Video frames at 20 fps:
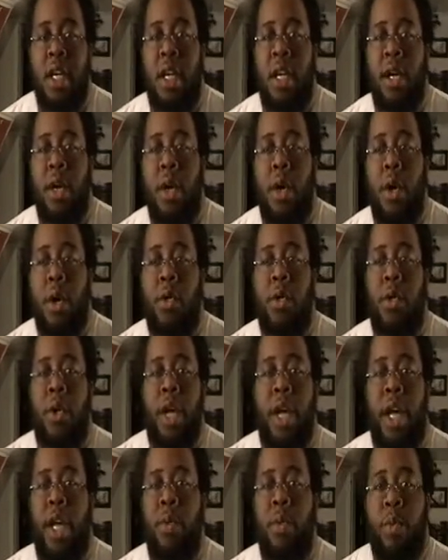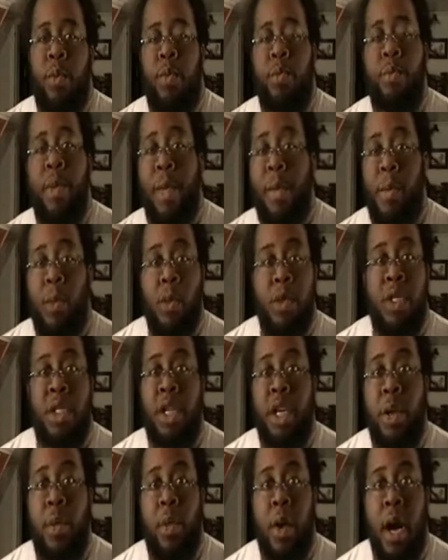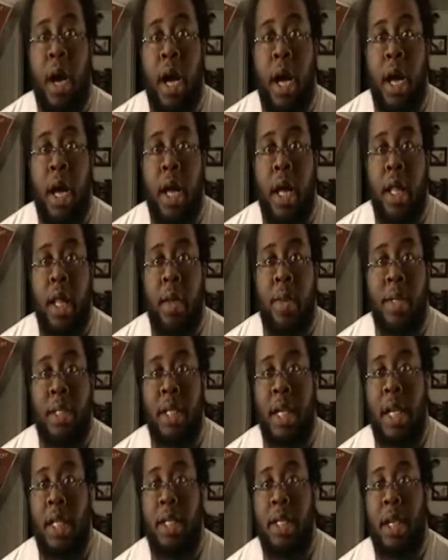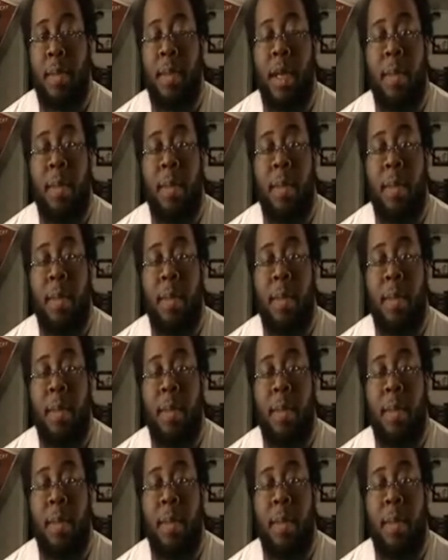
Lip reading: you know, so that maybe we'll see why they were assassinated.